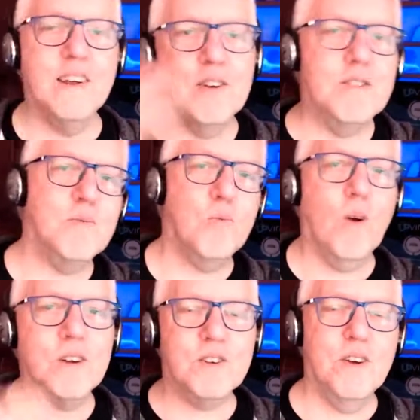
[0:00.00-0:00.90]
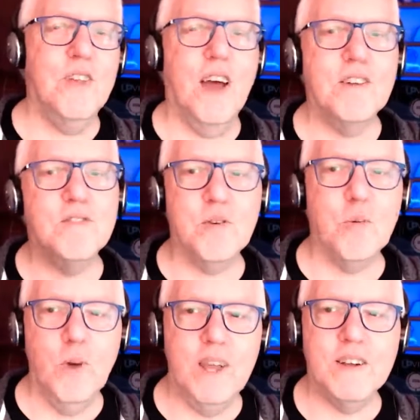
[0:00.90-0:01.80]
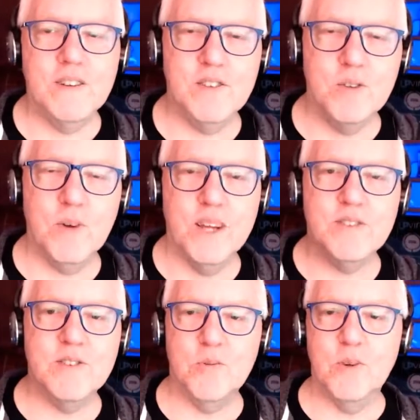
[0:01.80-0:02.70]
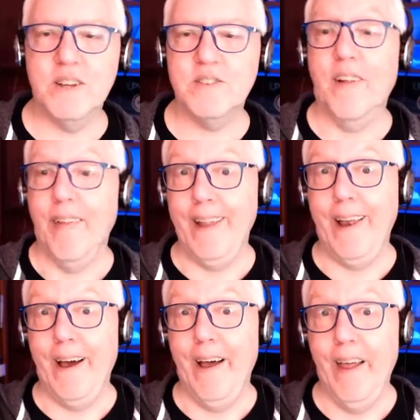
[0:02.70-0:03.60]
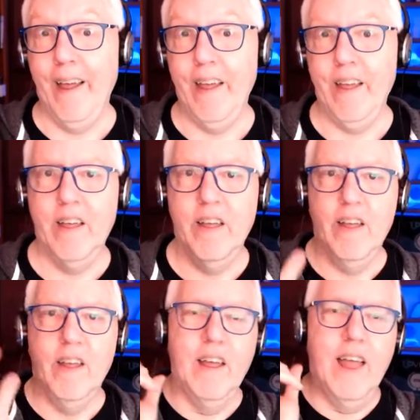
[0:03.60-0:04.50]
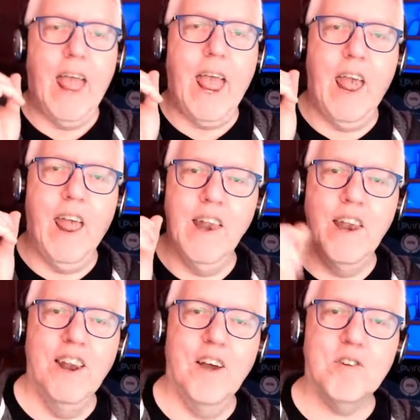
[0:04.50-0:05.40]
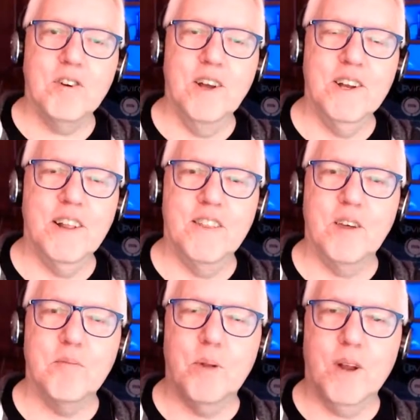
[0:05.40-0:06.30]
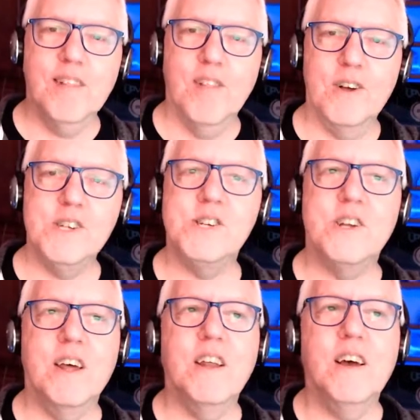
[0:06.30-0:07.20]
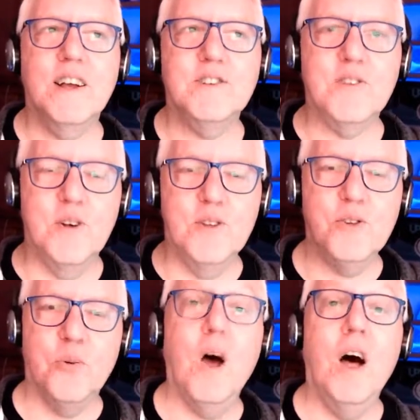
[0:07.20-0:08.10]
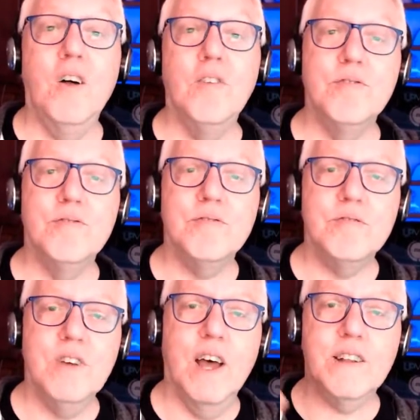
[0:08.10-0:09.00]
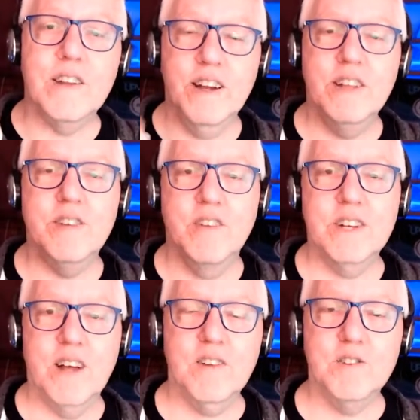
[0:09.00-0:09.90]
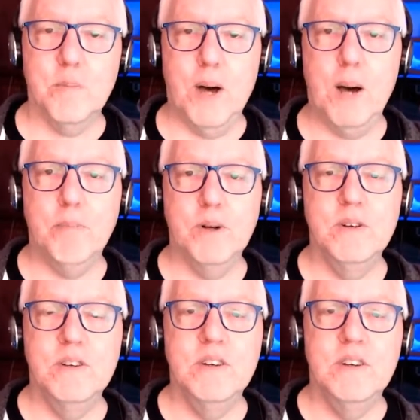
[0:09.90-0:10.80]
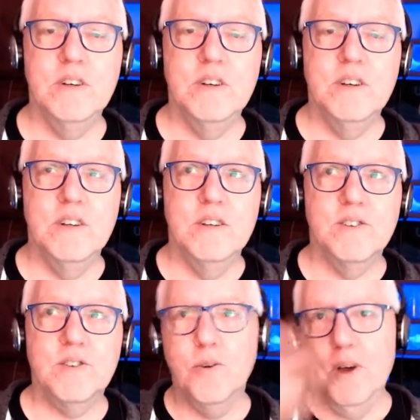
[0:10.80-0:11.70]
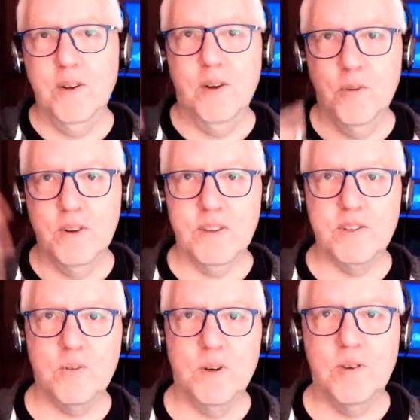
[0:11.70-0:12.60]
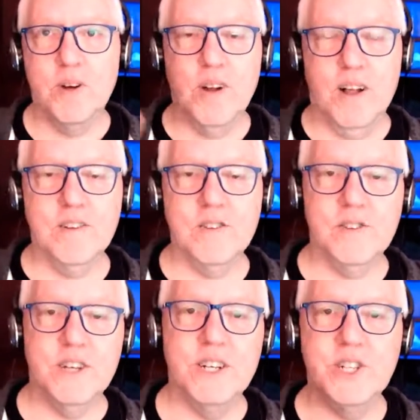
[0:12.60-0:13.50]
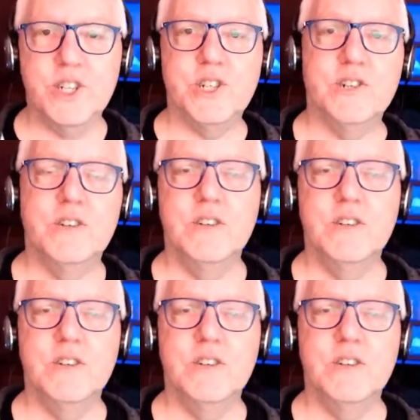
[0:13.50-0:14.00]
and worked on that for weeks and weeks and weeks, Linda, and never done anything. But I launched it. I sold 12 at $97 a pop. So I don't know, what is that, $1,200-ish?